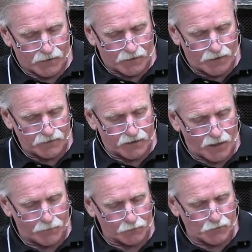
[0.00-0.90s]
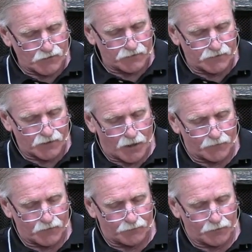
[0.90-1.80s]
And the capitals on the
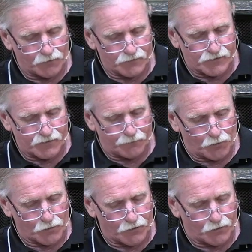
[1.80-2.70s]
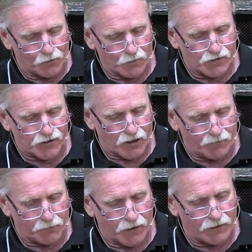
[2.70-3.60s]
top of the pillars in the portico were
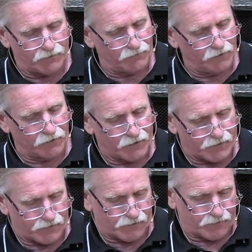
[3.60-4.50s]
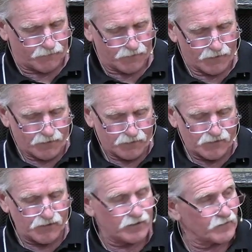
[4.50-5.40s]
shaped like lilies,
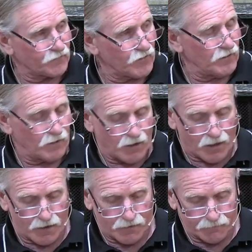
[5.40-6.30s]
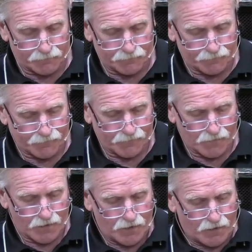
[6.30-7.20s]
6 feet high.
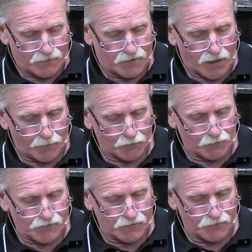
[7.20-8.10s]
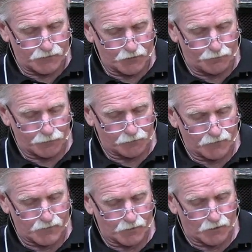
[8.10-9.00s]
The capitals on the two
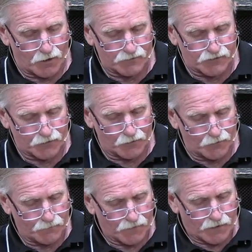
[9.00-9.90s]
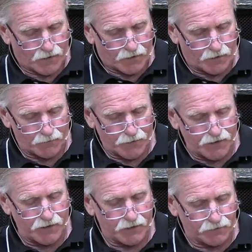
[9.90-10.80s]
pillars were also
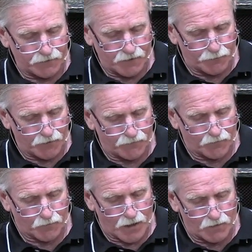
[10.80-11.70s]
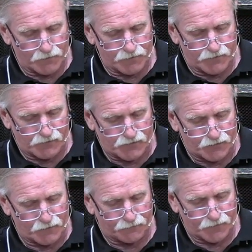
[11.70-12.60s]
immediately above the rounded
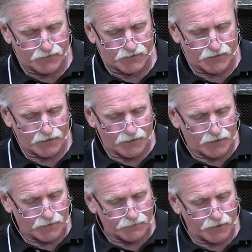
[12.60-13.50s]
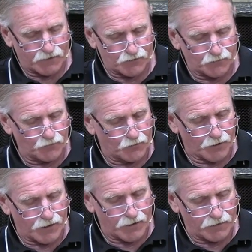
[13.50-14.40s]
surface next to the
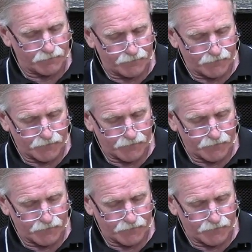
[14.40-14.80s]
grating,